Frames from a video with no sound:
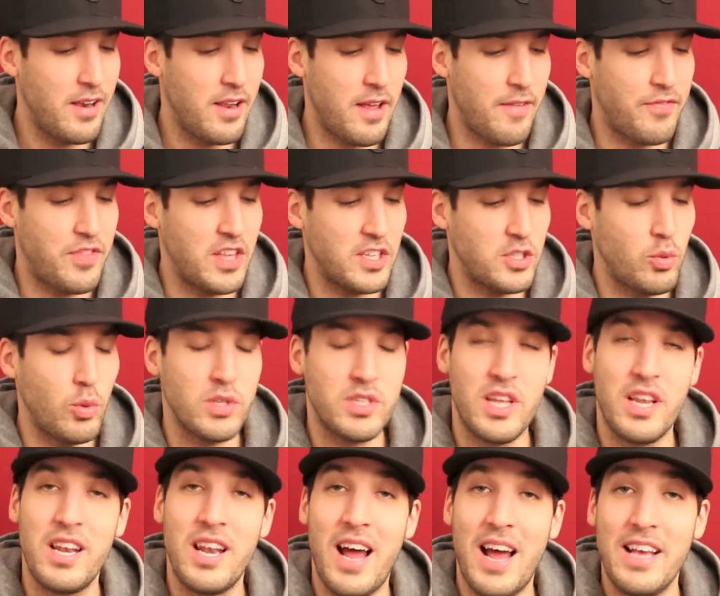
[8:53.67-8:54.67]
If this was
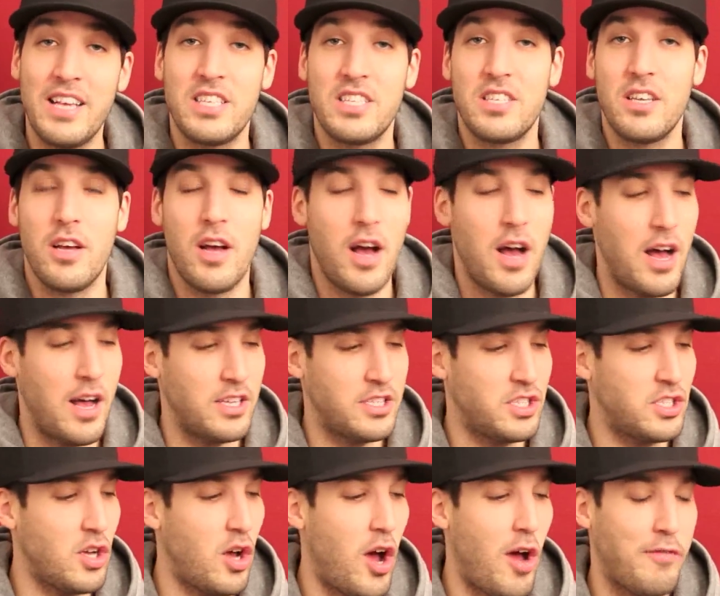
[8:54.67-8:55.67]
a nice uh,
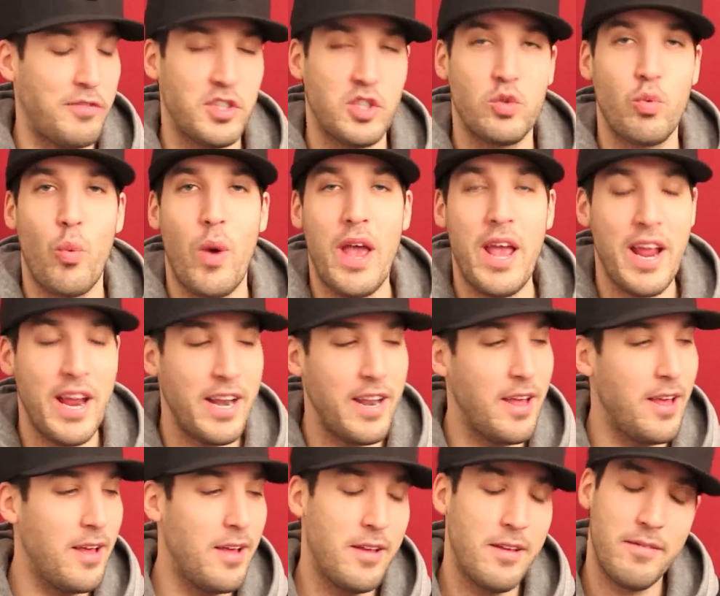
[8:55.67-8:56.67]
soft
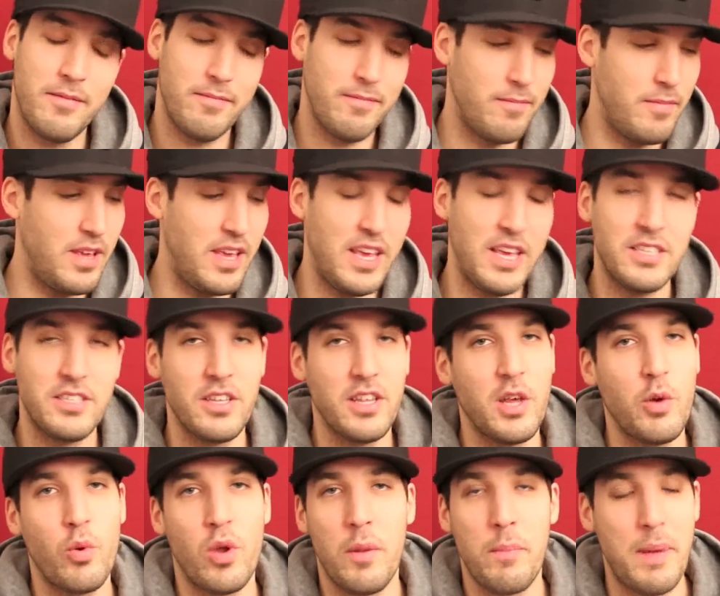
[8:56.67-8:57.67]
suede,
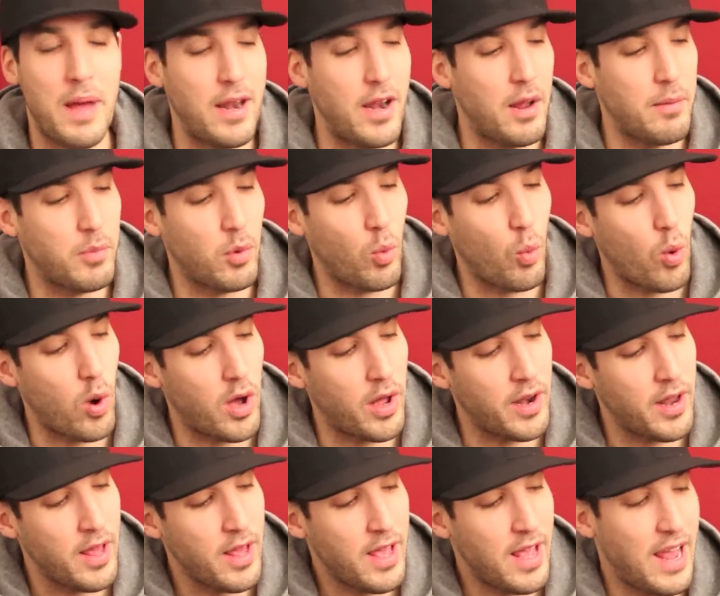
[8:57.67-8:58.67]
easily would have been number
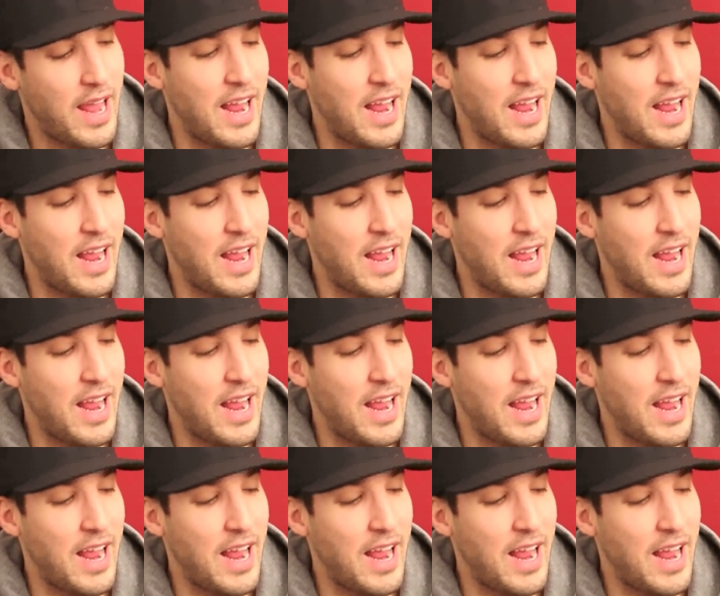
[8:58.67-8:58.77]
one.